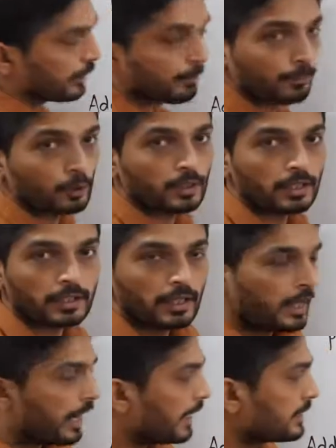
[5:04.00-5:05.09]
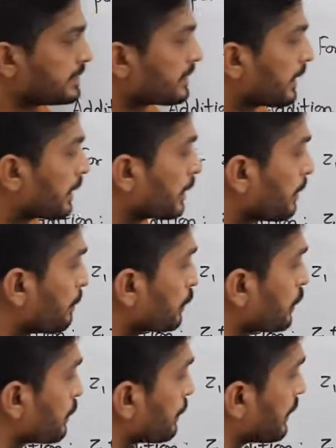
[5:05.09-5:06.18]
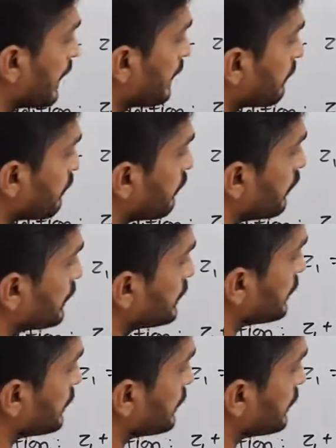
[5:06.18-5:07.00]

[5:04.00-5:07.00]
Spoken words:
component. And in second component, we write first